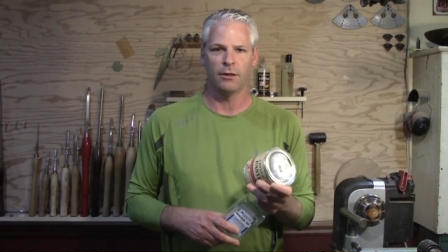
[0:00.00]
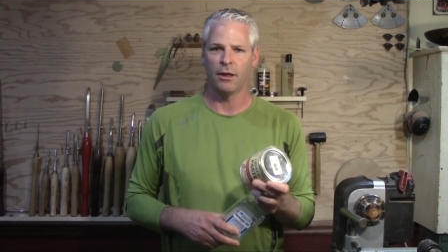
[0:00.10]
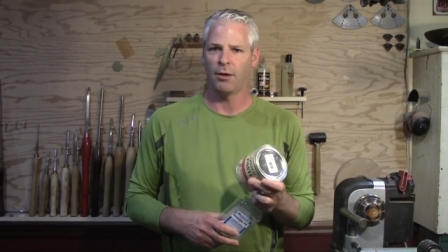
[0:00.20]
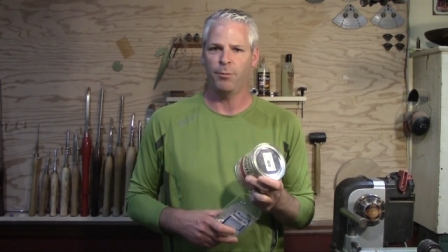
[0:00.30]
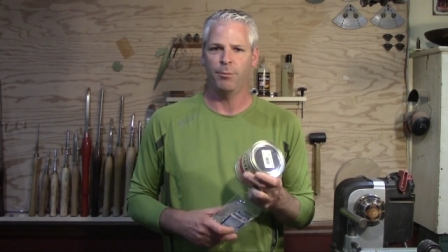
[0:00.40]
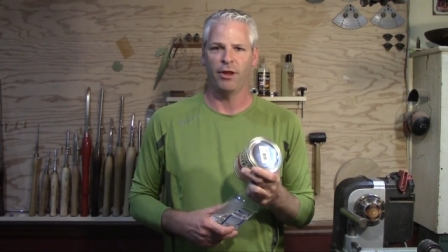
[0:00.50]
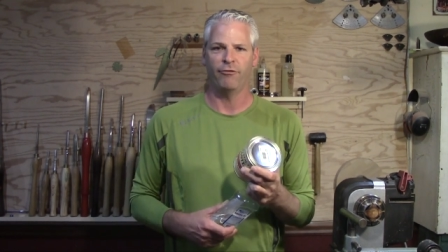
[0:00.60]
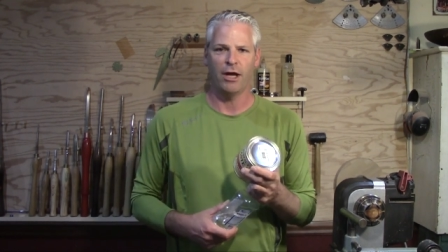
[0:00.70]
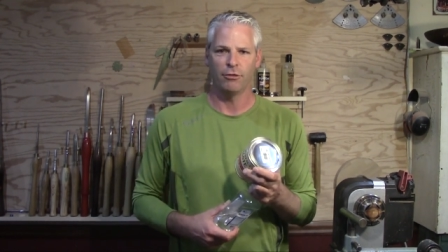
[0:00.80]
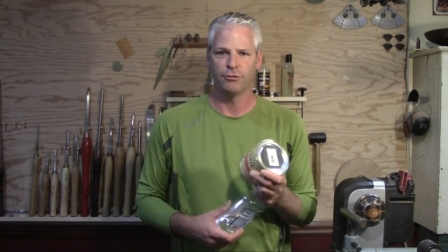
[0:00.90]
A lot of people
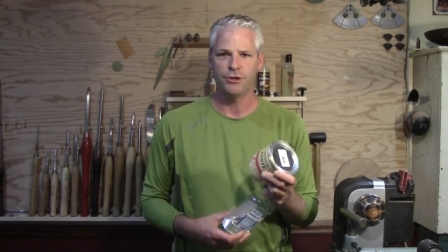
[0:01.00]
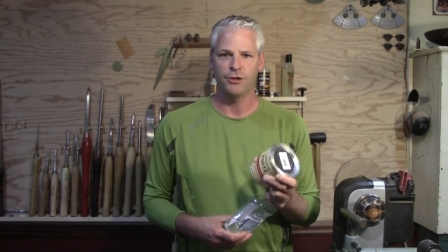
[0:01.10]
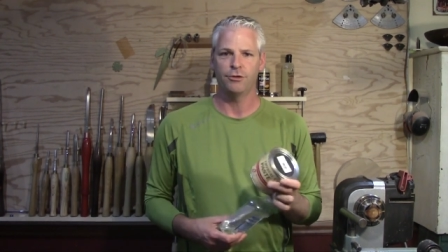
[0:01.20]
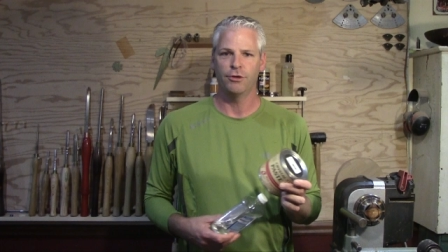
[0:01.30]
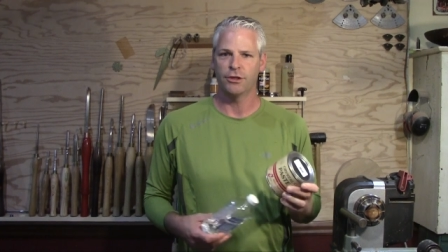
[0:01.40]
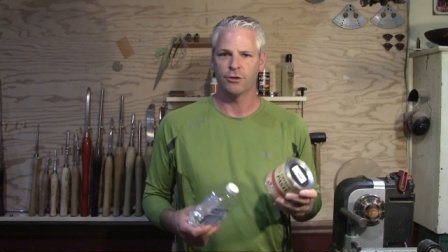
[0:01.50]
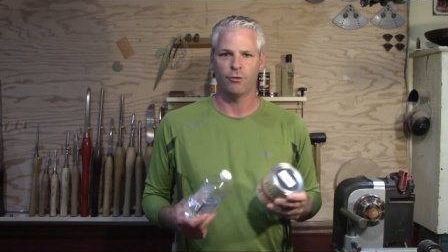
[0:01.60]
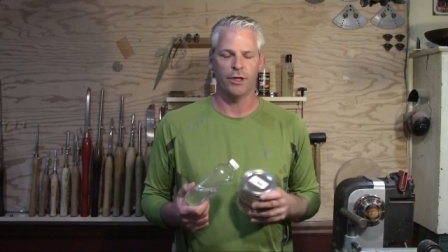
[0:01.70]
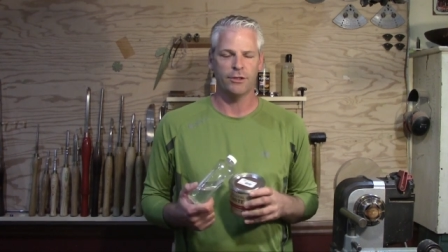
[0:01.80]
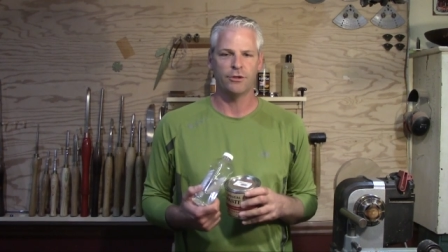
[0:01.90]
have allergies to it,
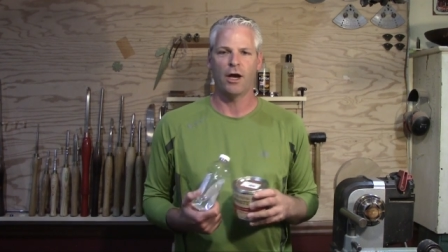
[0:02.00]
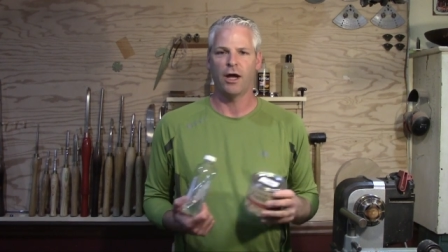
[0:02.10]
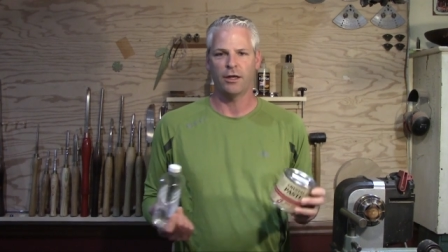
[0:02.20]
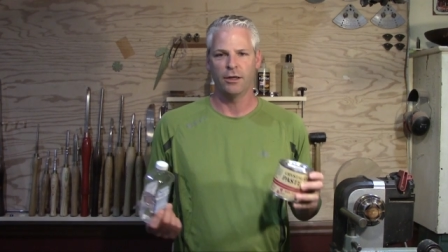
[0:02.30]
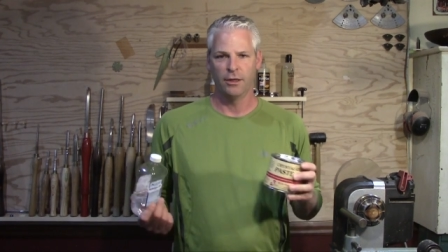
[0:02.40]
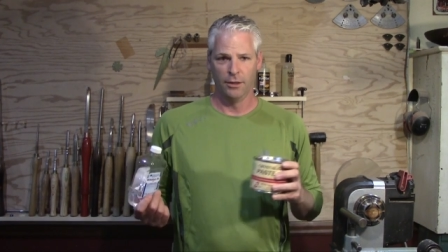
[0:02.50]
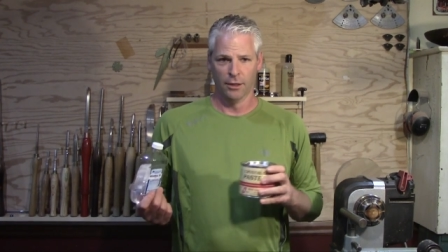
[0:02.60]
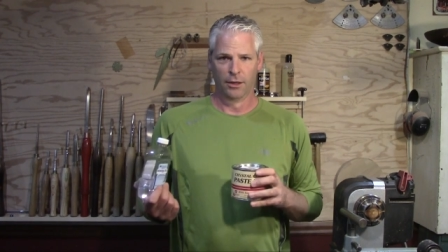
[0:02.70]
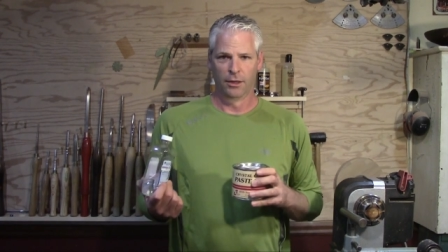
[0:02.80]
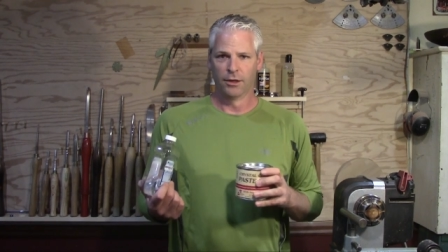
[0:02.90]
so it's not
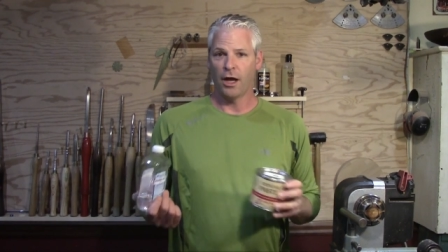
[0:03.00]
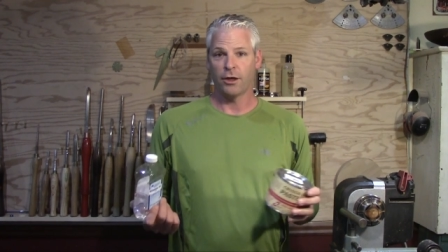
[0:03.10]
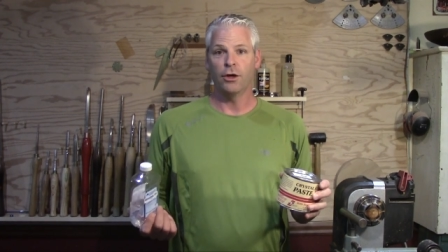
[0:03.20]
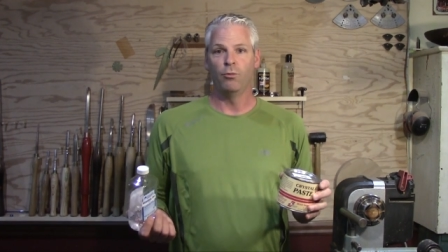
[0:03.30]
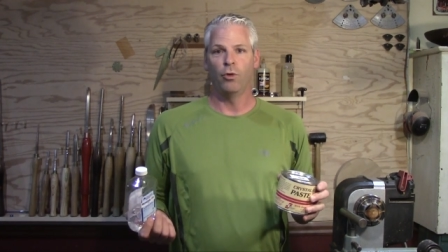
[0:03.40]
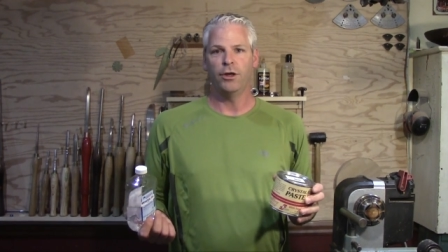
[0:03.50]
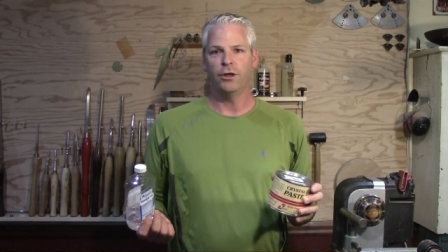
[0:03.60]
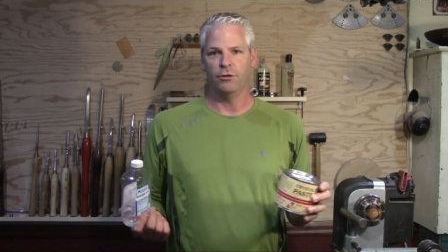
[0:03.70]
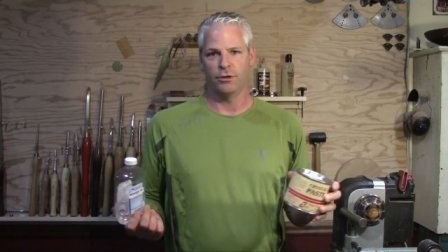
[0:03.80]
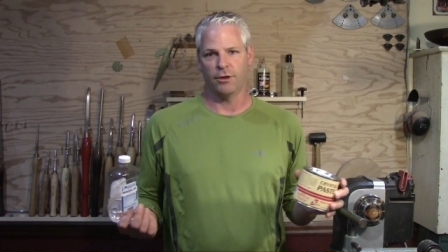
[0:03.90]
not a good wood
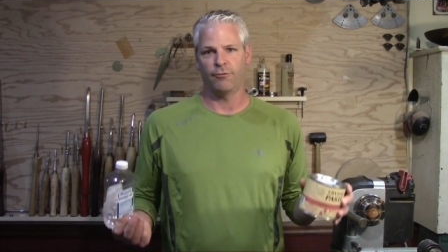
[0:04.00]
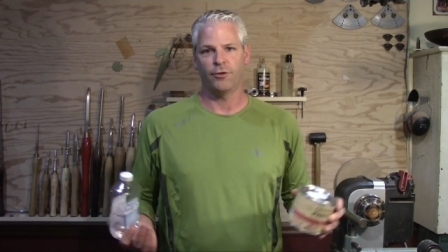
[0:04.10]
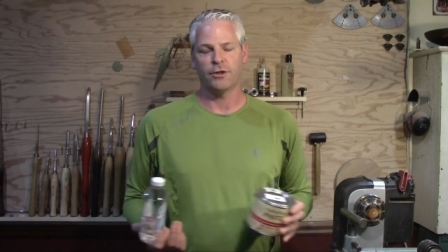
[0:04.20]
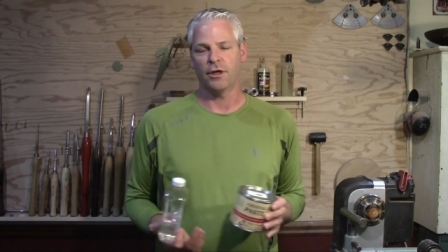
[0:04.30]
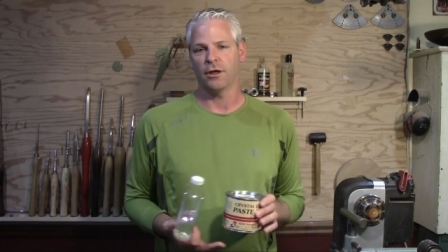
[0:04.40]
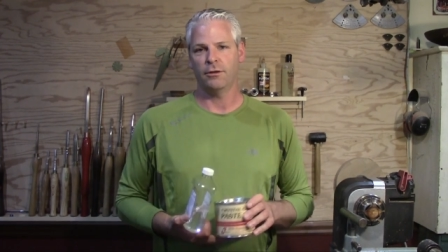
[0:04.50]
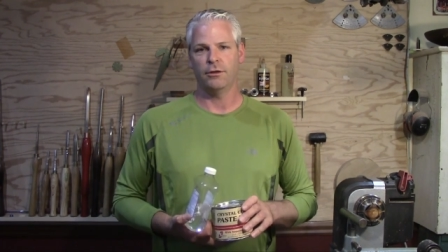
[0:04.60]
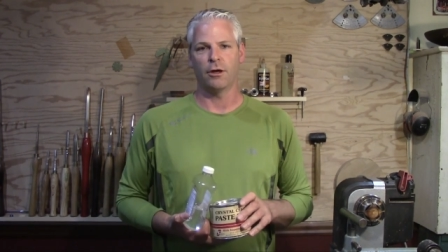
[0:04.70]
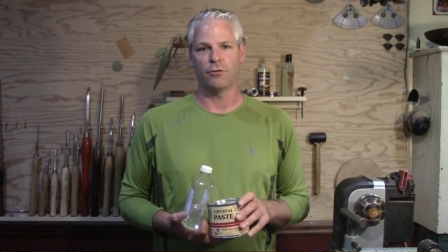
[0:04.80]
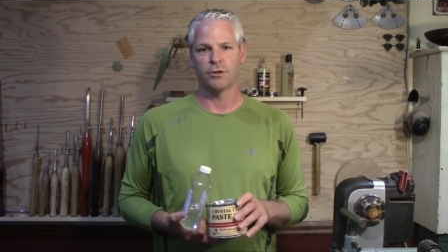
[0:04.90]
to use if it's a
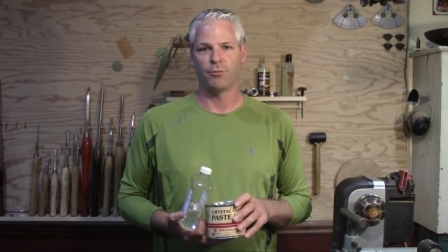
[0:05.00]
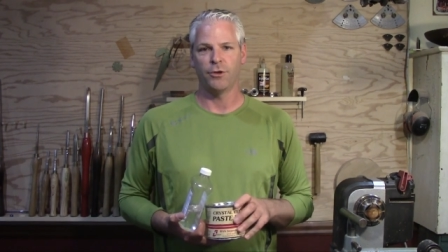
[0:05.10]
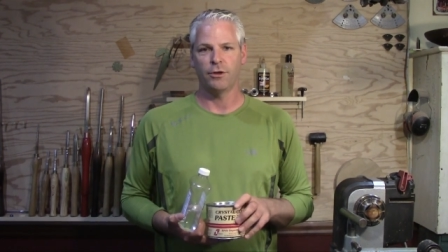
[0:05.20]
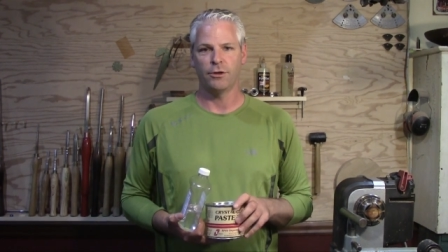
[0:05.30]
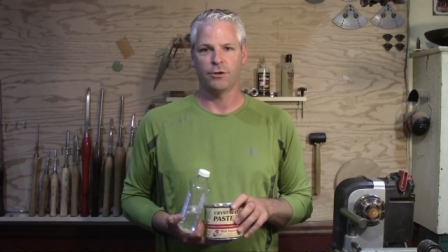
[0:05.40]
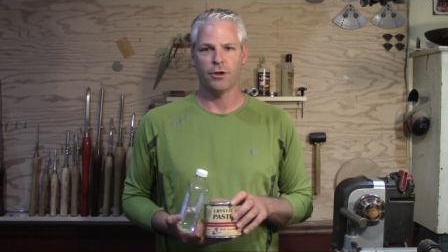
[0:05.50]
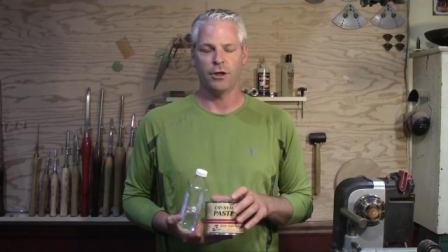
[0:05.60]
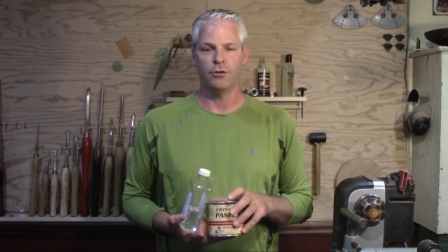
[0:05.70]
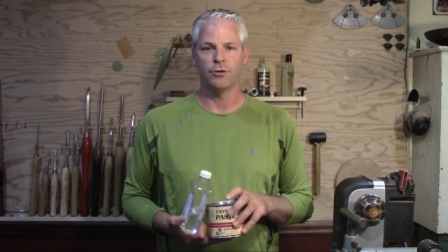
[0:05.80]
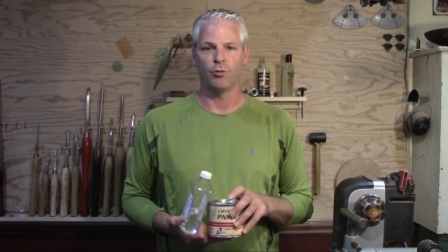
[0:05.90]
you know something that you're
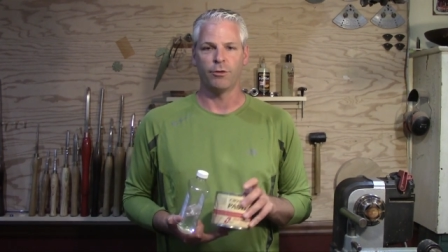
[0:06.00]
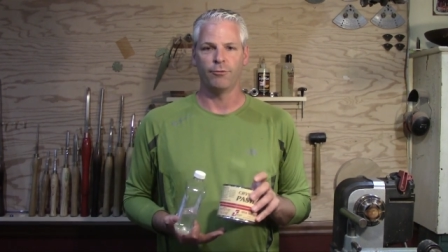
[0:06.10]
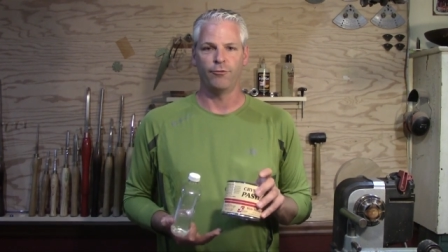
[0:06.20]
gonna use with